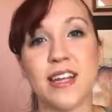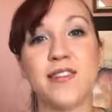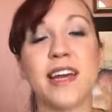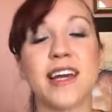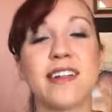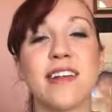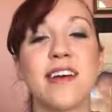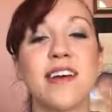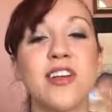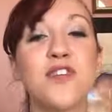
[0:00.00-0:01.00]

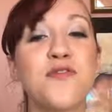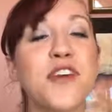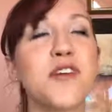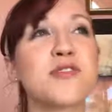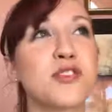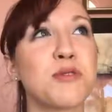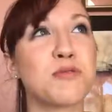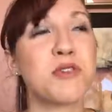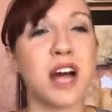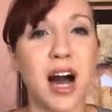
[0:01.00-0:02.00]
You feel so
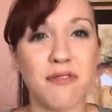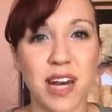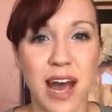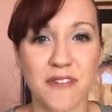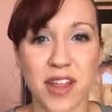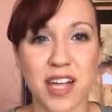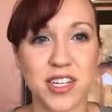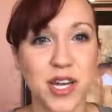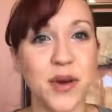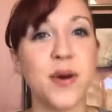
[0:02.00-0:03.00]
much more confident after that
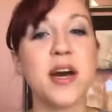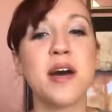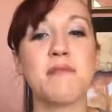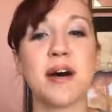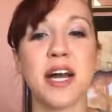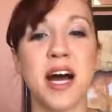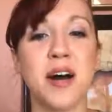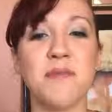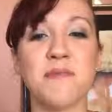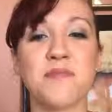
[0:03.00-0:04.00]
too. But
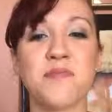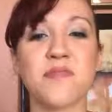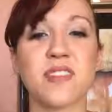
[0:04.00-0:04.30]
I